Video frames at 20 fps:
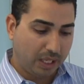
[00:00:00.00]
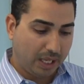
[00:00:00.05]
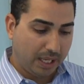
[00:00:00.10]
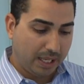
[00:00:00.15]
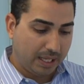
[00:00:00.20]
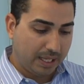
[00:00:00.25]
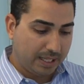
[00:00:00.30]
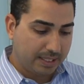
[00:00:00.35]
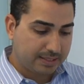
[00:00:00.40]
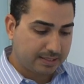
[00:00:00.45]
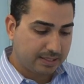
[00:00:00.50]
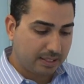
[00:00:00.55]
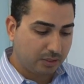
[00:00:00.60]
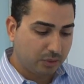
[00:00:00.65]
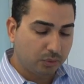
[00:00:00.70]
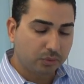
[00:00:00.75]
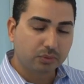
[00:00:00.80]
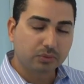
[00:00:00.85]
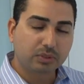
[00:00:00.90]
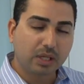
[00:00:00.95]
It's a
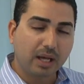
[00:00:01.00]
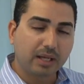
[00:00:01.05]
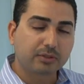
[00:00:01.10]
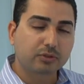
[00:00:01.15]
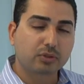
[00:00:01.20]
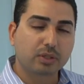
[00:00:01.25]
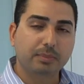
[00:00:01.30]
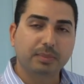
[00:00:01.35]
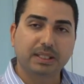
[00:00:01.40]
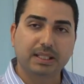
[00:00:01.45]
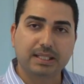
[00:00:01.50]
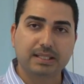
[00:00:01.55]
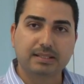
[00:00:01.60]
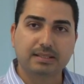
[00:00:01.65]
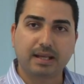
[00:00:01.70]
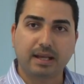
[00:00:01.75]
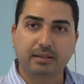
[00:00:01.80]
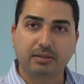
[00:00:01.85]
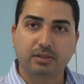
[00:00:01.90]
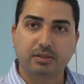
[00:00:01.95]
new IEEE
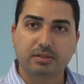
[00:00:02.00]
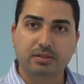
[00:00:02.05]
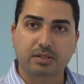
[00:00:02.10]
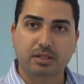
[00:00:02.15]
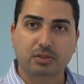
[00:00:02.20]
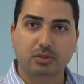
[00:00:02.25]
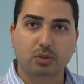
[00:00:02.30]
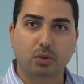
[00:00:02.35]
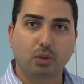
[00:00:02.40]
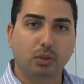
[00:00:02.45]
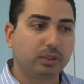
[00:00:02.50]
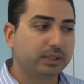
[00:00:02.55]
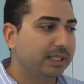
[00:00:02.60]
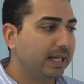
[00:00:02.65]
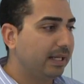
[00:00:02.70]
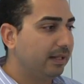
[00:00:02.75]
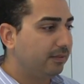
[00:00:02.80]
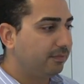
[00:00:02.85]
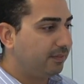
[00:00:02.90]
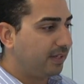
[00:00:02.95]
standards. It's
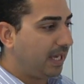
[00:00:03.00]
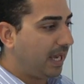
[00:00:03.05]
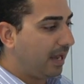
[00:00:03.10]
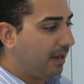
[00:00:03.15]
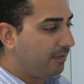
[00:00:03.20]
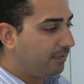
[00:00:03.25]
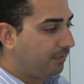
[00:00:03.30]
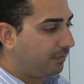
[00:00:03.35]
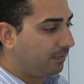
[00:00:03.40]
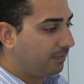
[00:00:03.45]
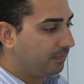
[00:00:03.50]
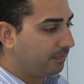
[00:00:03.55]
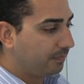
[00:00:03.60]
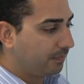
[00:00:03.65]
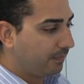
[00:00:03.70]
called LVF